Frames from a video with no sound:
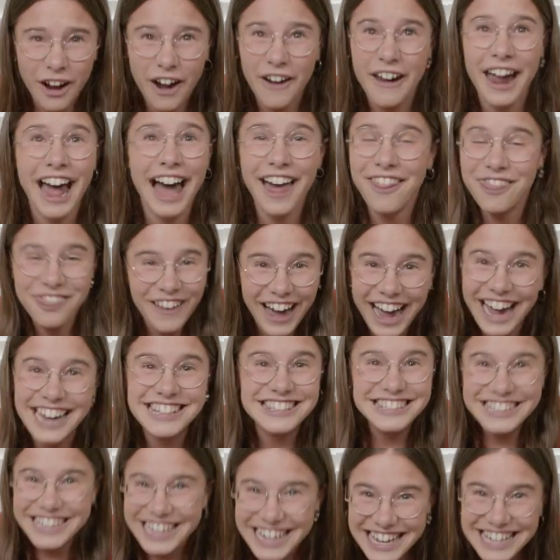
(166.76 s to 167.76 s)
hair, and that
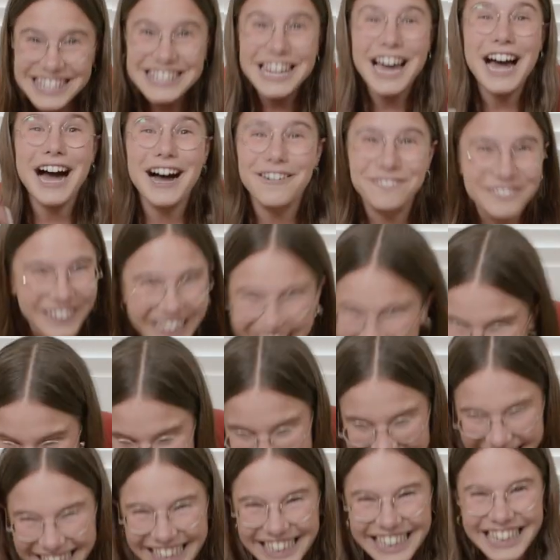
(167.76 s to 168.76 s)
is
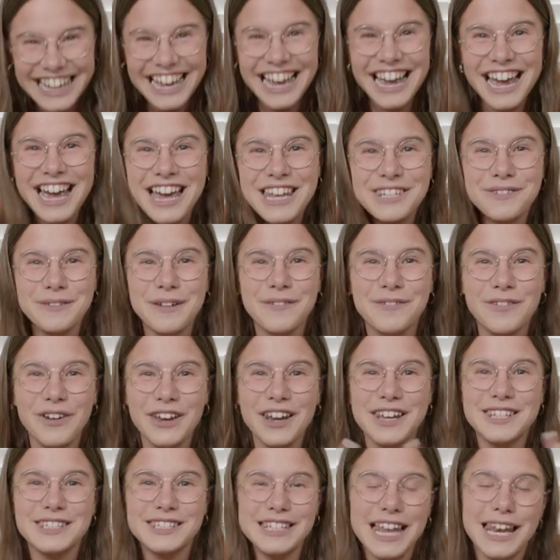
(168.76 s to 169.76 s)
amazing. So we've got
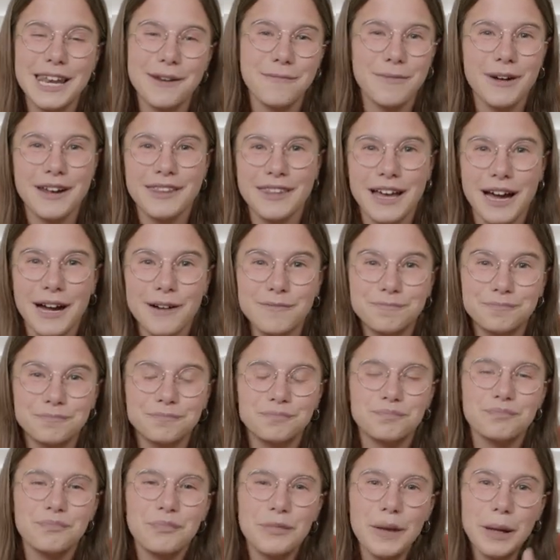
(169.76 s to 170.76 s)
to celebrate that.
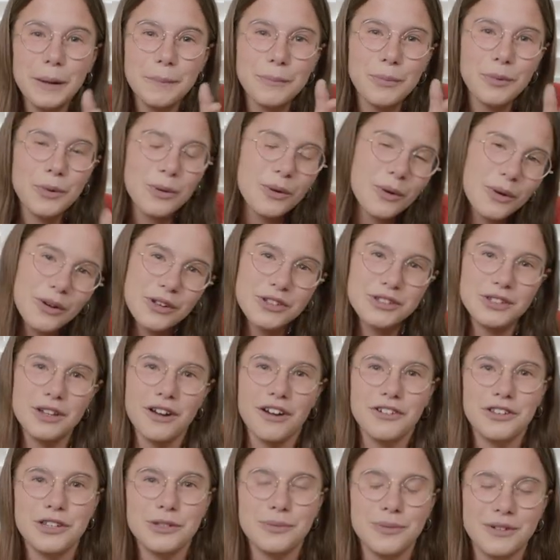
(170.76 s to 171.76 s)
But also,
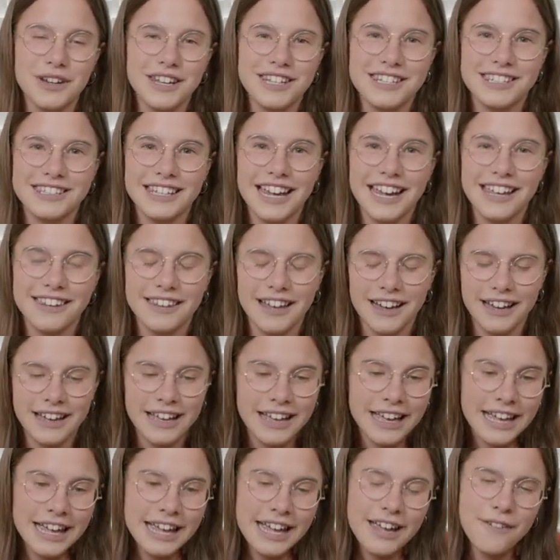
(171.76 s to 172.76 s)
I just want to say that
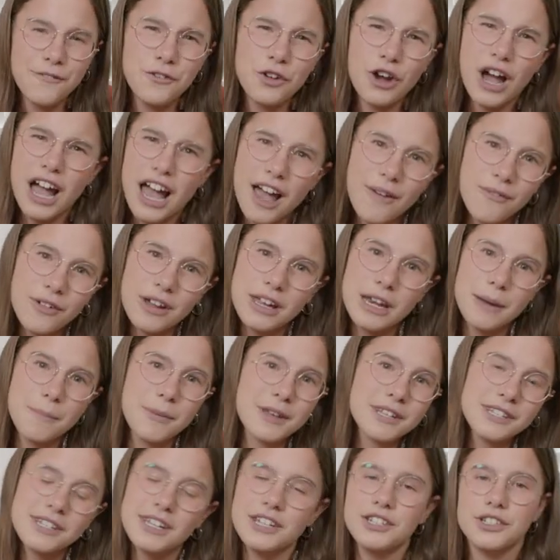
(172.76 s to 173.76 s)
if you're ever in a
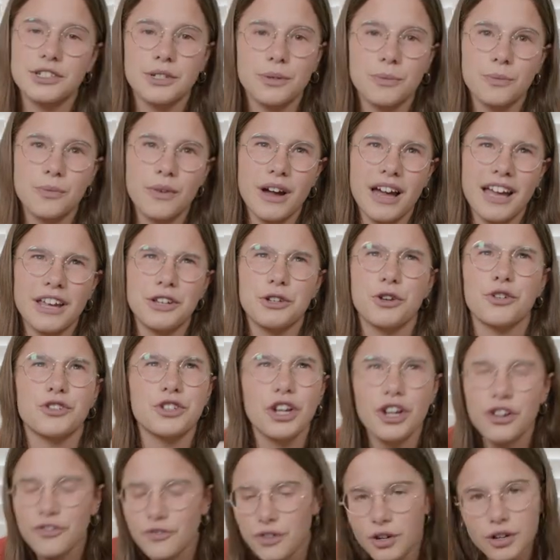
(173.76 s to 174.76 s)
position where you
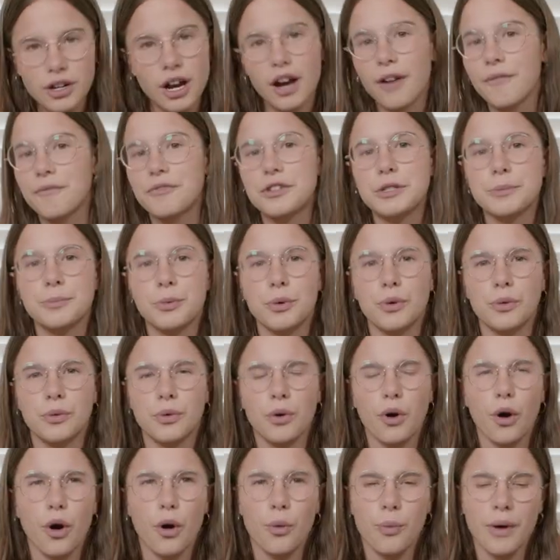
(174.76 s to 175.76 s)
don't feel
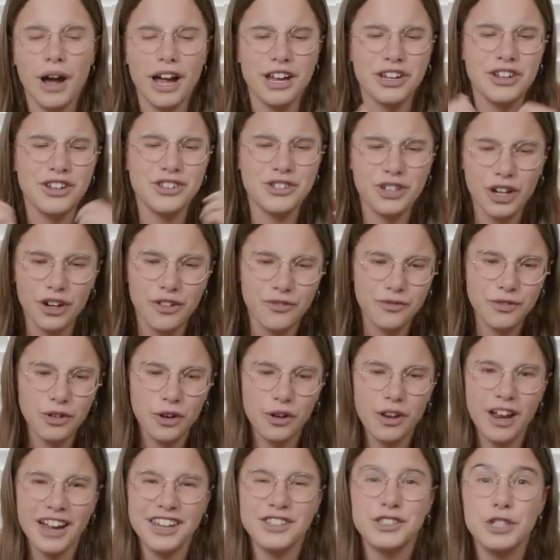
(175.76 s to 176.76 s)
comfortable or where you don't feel
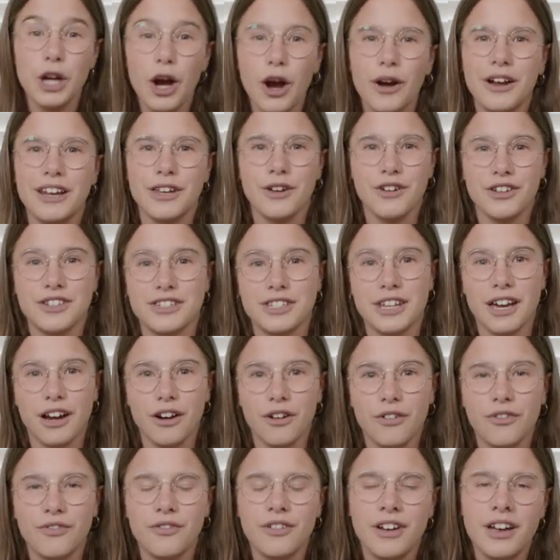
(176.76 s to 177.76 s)
like totally
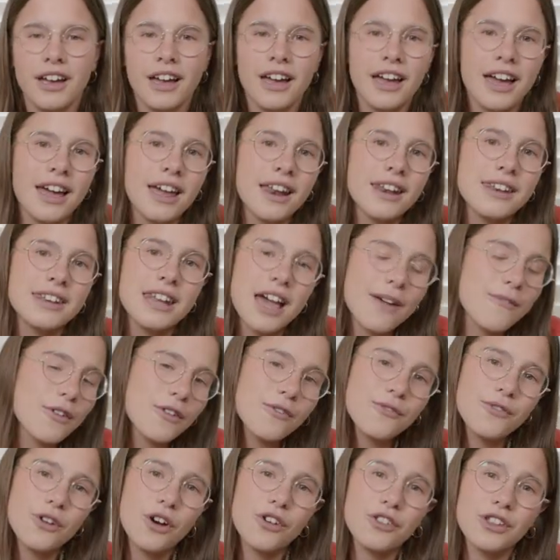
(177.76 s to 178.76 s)
yourself, never
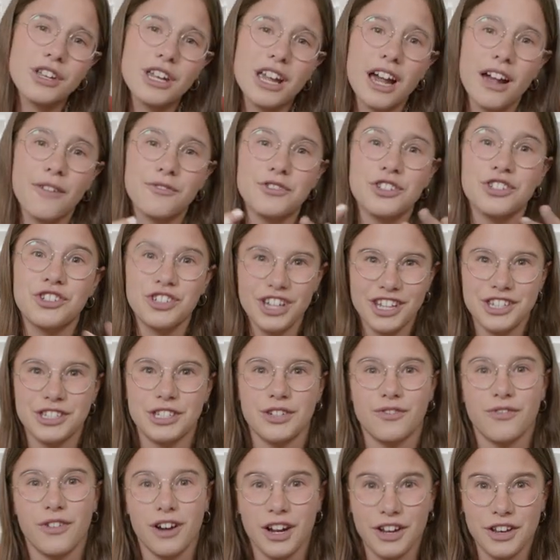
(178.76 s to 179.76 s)
feel that you have to
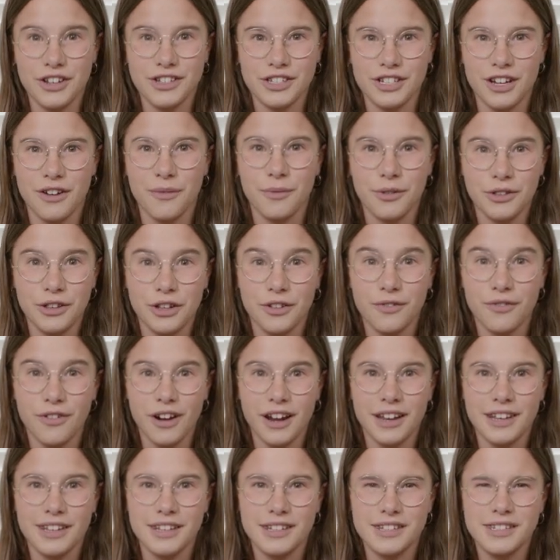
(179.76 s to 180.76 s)
justify yourself with your
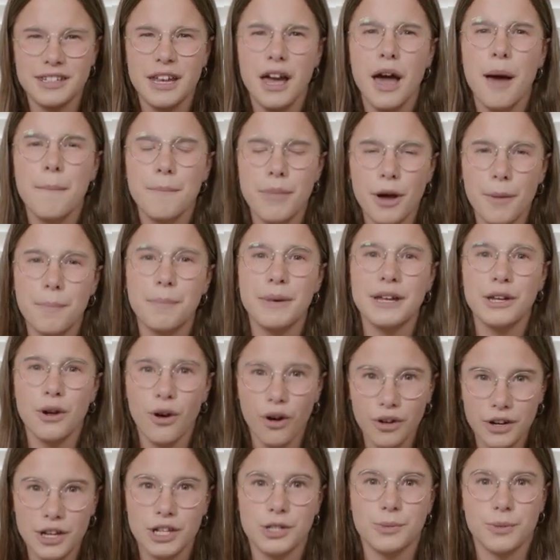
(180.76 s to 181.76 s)
friends, but be
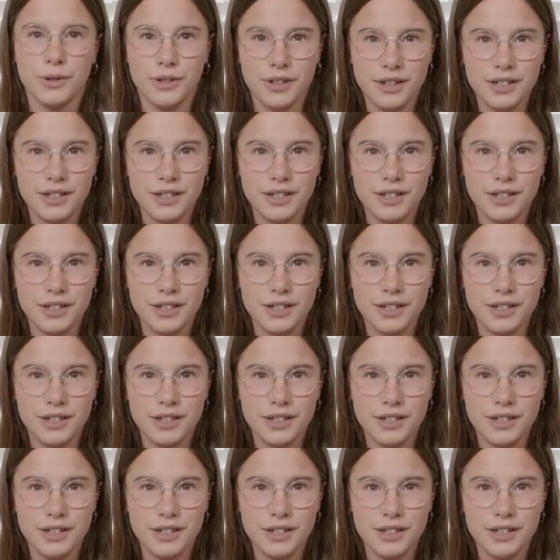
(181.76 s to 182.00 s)
honest with